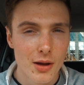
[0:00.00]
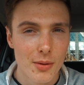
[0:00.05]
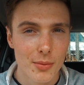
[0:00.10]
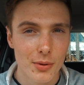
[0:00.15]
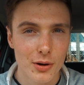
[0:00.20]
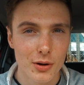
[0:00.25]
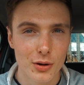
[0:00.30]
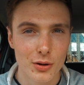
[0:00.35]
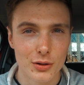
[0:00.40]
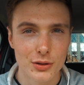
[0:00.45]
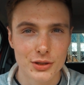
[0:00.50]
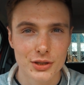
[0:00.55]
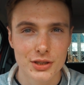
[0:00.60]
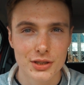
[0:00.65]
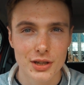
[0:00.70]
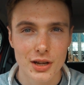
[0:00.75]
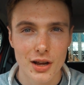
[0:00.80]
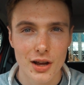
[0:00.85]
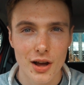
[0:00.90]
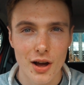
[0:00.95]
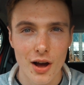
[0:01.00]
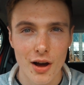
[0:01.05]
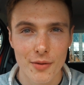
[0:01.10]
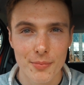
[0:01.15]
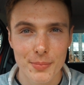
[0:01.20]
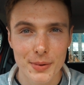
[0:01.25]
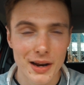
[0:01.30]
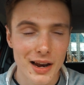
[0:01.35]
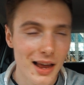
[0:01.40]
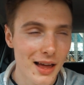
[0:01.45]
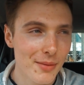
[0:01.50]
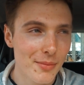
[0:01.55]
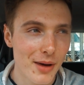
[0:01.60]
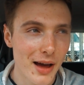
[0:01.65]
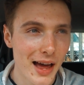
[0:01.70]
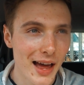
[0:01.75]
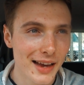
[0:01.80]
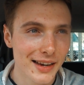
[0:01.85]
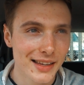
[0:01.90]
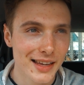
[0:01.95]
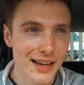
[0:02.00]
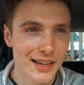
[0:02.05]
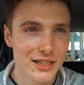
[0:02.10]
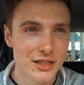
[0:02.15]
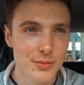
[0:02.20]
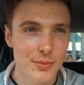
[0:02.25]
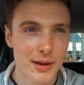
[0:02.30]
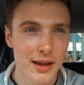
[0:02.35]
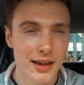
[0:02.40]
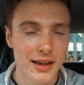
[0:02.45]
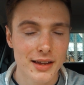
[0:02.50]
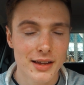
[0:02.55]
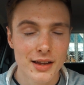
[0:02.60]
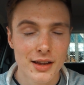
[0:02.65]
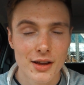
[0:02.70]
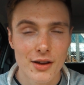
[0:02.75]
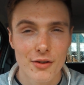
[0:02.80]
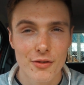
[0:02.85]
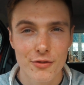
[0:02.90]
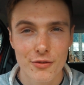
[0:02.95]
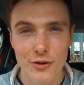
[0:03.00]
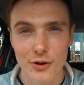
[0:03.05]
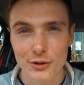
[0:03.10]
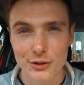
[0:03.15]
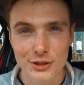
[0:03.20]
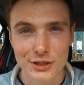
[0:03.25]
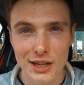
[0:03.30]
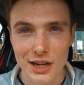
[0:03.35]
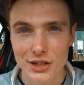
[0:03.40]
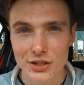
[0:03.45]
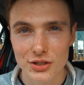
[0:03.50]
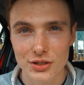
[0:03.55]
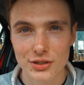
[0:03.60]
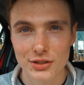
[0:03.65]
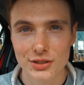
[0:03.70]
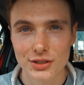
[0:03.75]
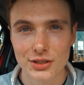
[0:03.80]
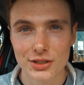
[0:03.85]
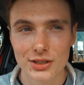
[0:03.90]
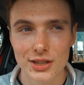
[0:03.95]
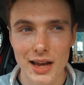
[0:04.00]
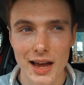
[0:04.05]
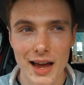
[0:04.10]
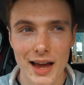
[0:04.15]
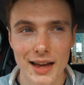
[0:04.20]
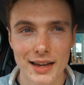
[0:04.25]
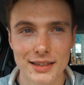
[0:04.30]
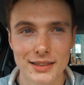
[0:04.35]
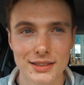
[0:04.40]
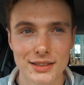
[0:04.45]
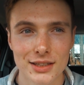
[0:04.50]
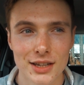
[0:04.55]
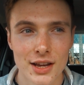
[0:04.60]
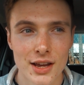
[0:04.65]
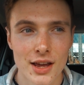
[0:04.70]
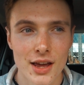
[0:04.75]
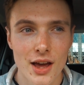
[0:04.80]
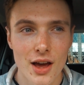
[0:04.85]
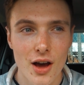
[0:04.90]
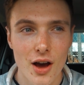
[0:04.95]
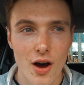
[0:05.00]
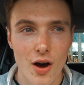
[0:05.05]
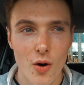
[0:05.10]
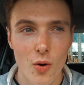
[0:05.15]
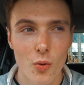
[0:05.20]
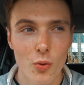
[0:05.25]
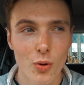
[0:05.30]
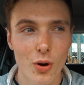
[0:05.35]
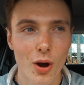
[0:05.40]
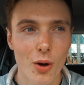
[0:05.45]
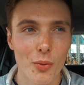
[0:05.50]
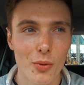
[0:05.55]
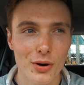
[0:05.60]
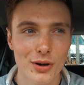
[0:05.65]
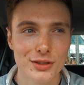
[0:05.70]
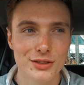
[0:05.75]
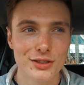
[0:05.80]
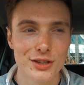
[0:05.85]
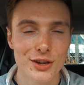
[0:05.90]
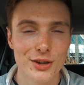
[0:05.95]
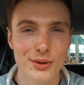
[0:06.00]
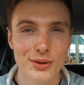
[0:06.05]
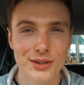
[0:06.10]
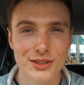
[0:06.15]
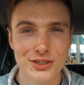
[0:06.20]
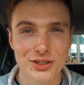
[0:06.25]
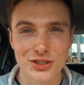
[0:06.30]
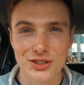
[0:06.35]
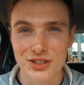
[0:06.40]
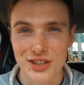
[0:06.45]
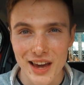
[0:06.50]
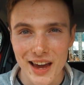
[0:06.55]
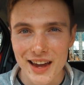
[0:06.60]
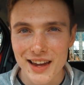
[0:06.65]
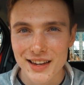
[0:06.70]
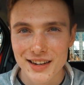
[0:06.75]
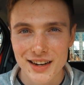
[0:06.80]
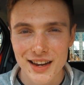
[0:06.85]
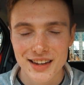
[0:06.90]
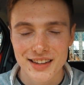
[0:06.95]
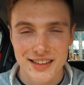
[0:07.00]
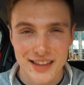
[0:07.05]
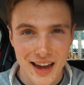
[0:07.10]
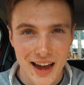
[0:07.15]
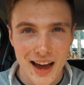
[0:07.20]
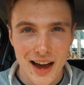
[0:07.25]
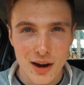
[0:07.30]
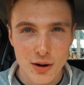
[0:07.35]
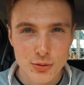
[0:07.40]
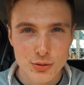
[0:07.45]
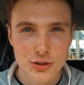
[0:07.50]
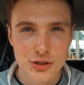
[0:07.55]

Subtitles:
because I've been letting my head get to me through sessions, and all I want to do is just get in and get out.